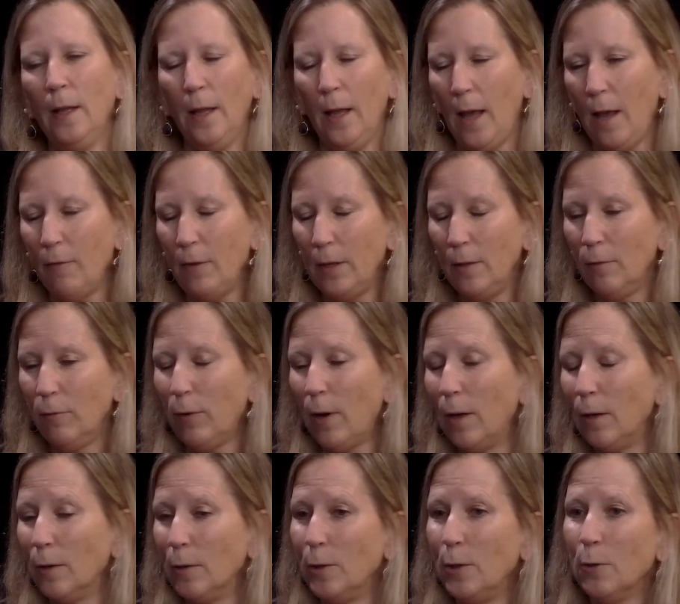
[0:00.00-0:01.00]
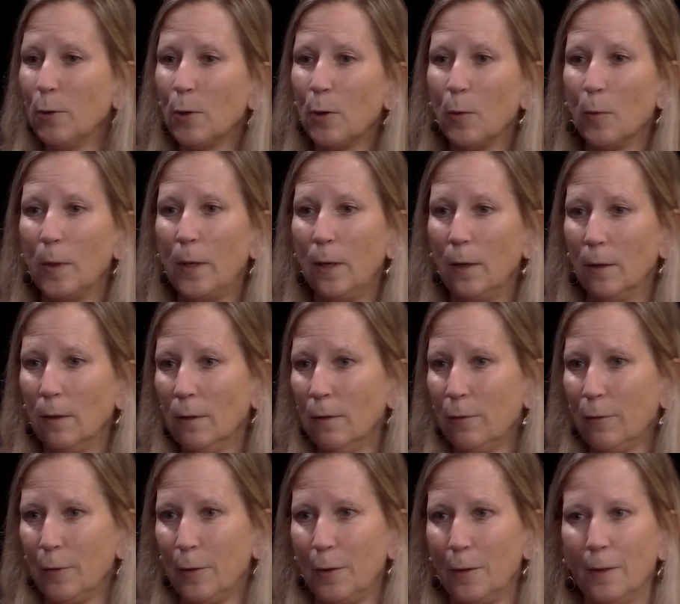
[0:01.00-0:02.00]
Having followed your career
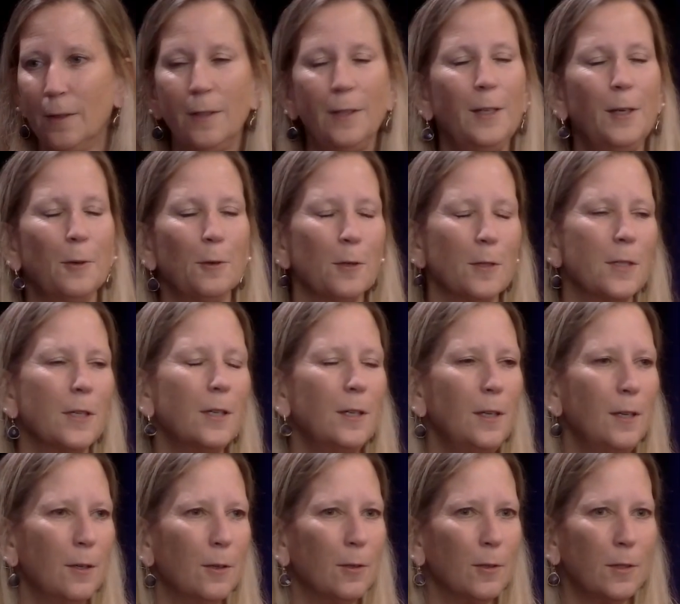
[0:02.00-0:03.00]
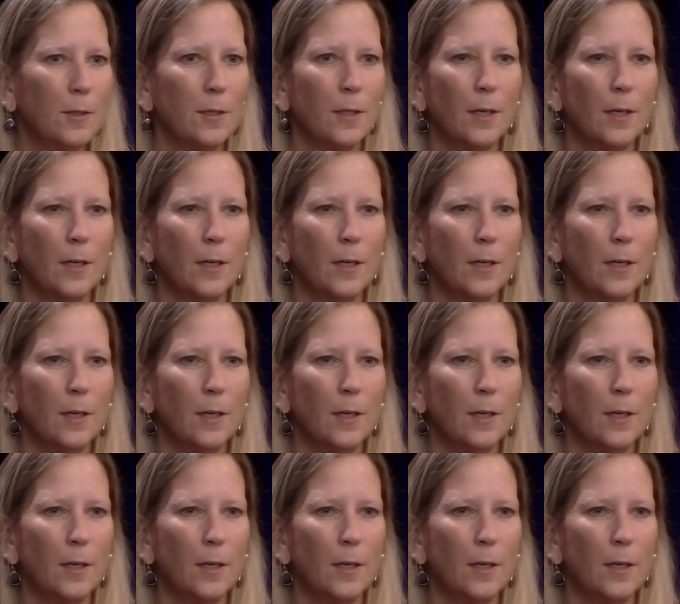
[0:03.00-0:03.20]
for years and years,